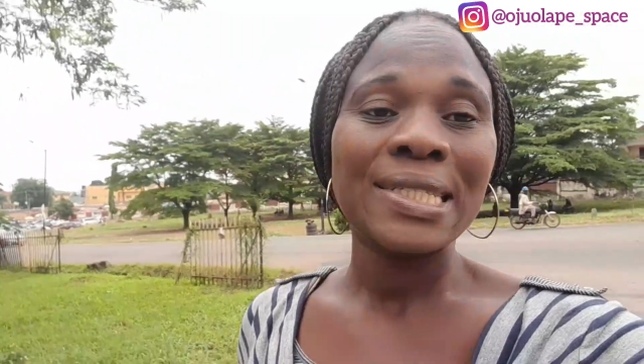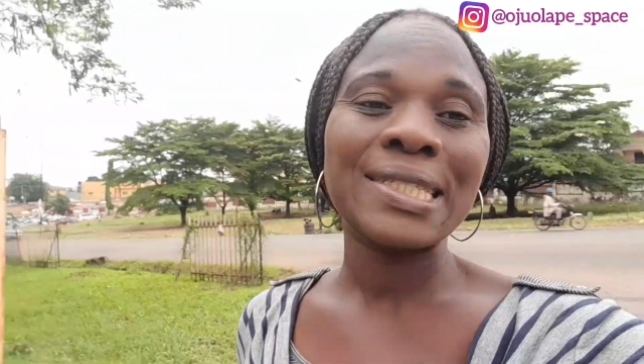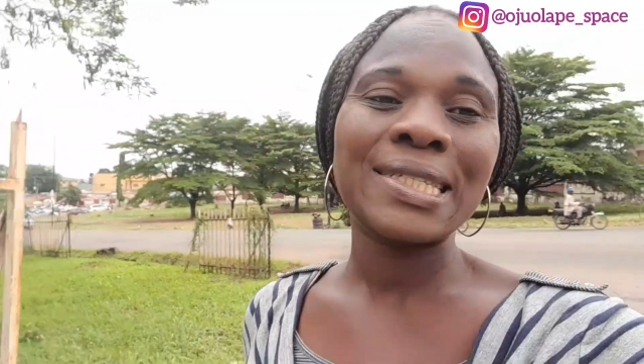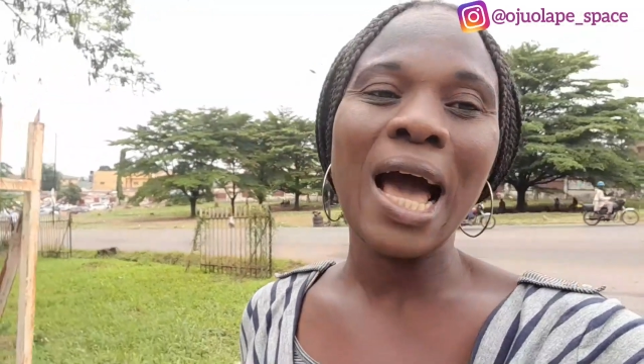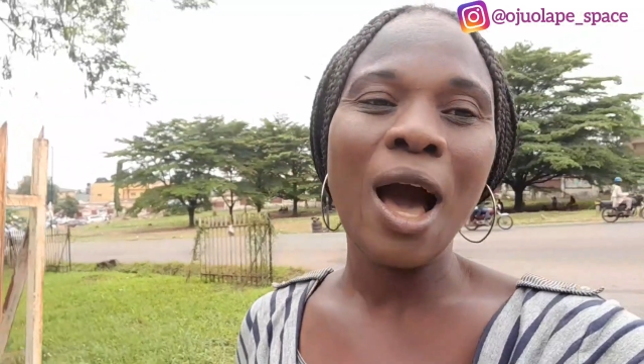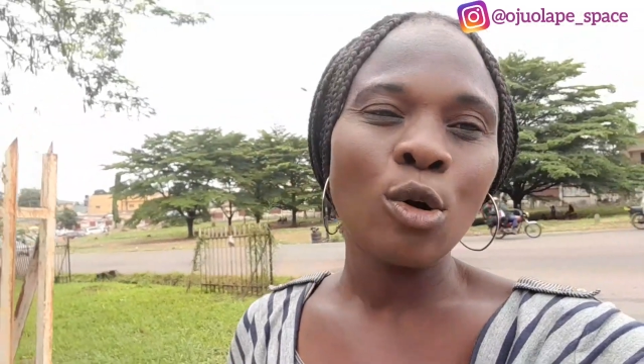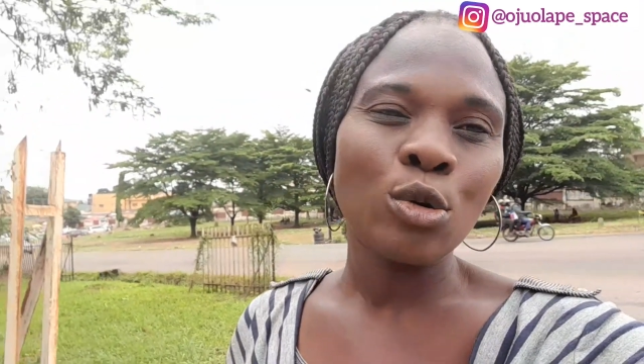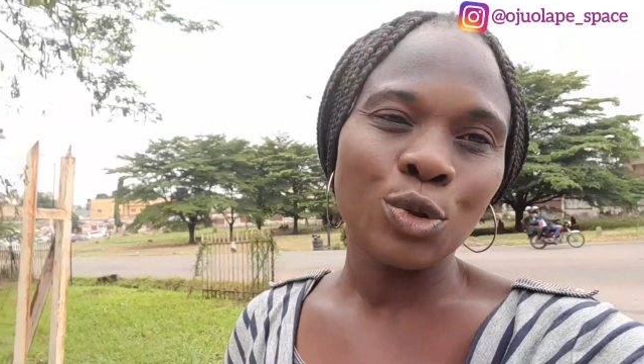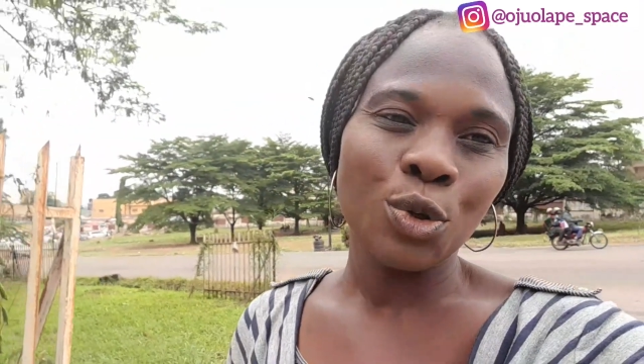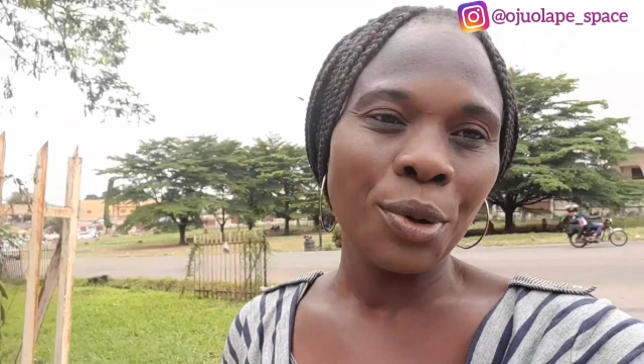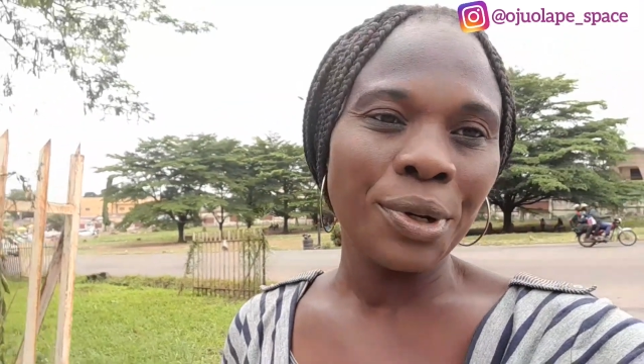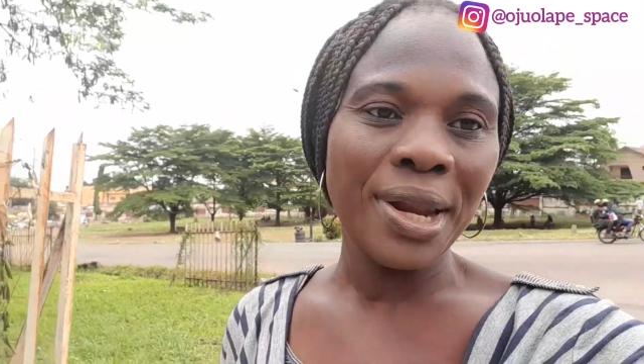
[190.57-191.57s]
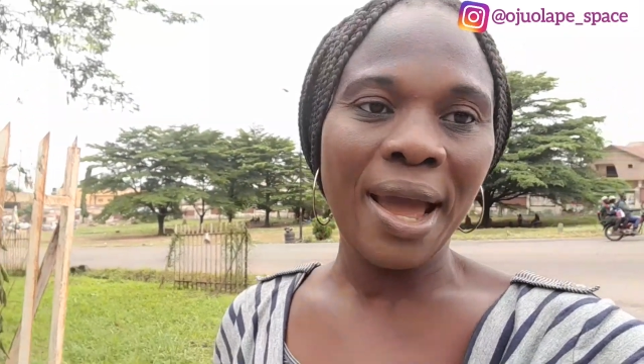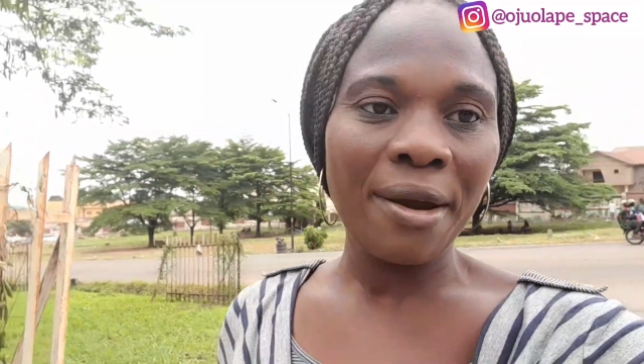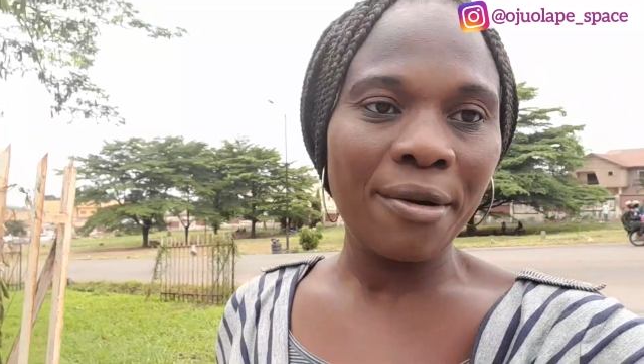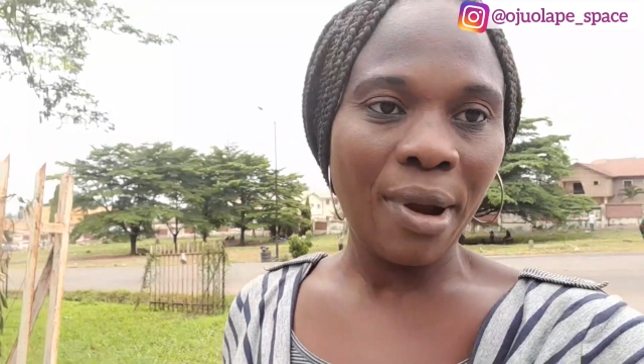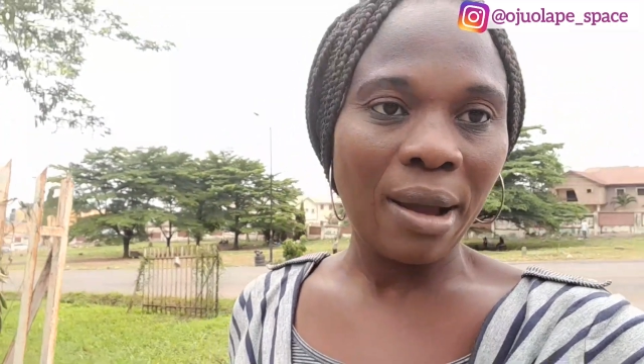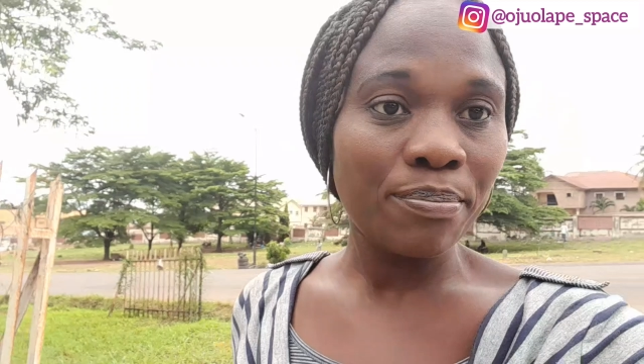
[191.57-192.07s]
thousand
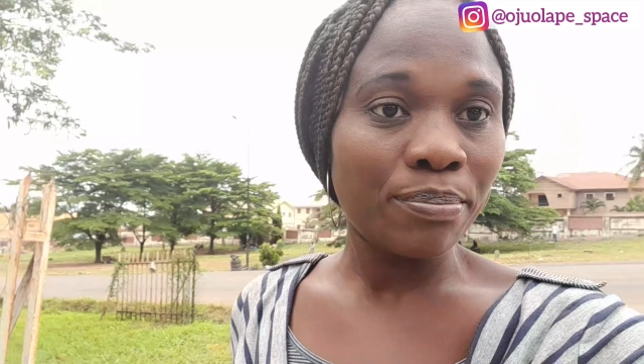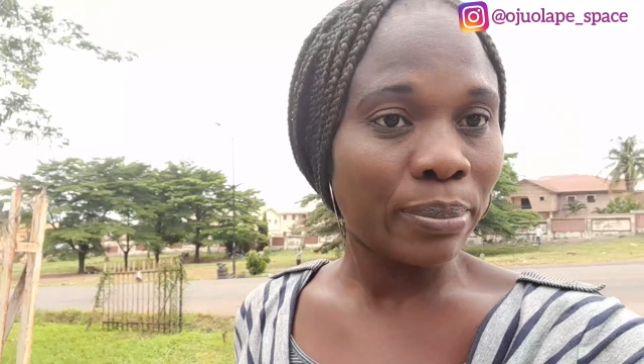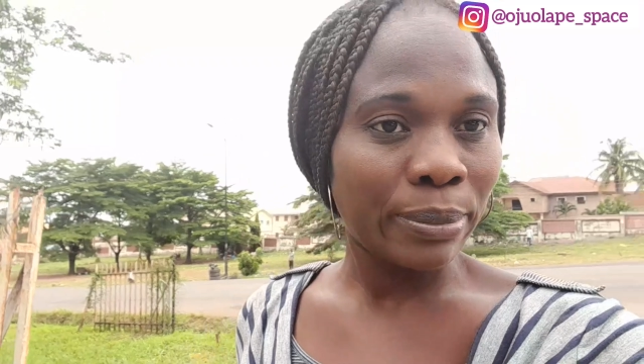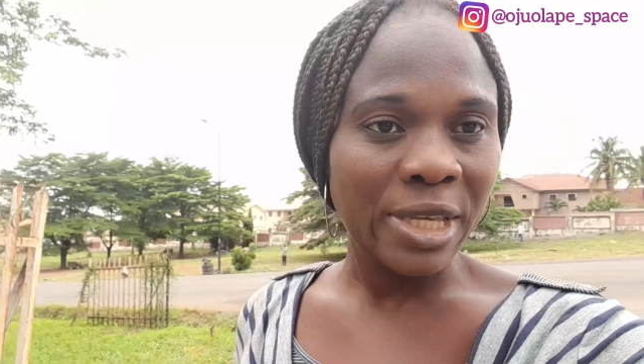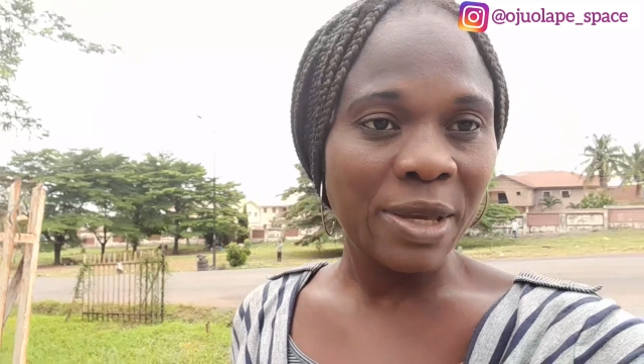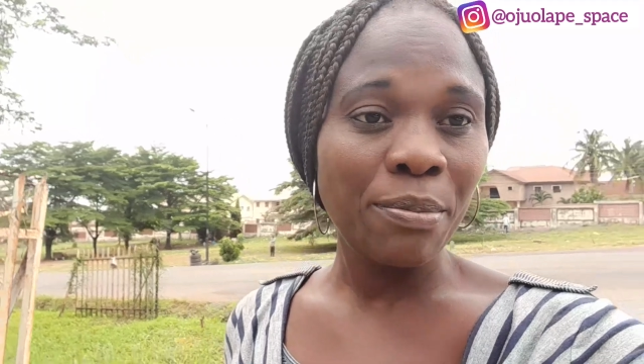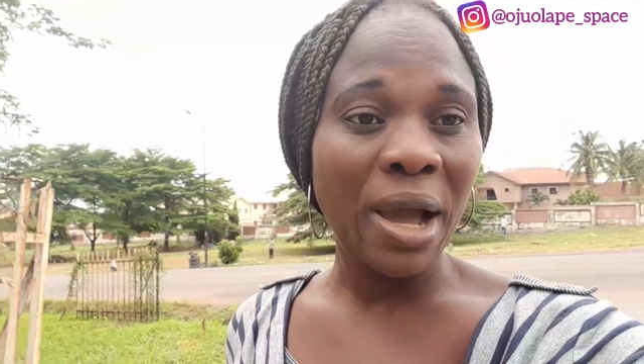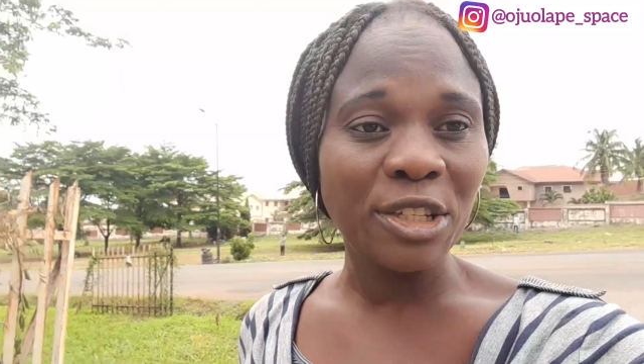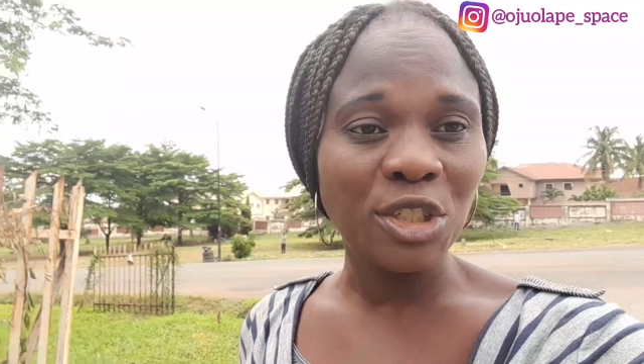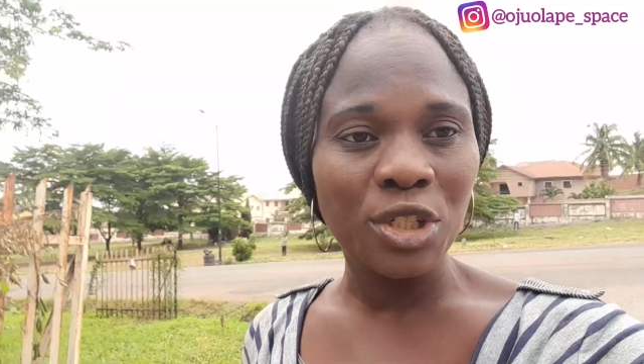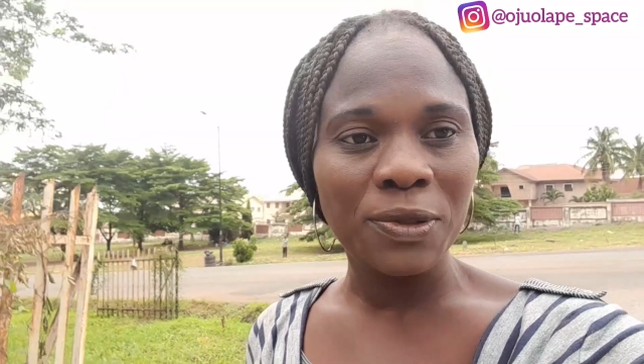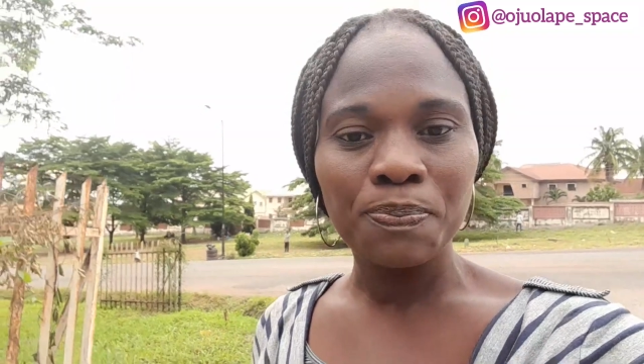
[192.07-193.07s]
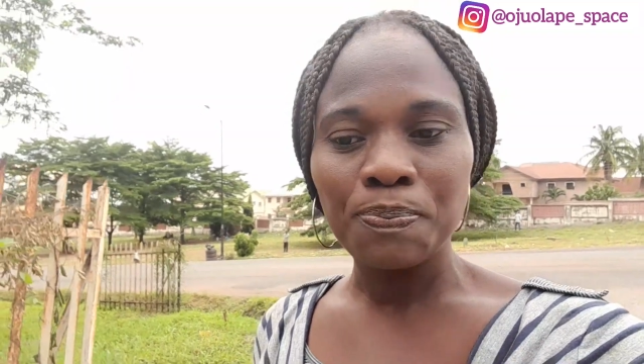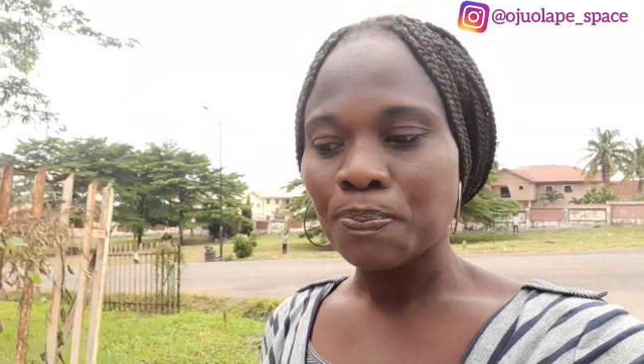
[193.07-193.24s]
naira. Imagine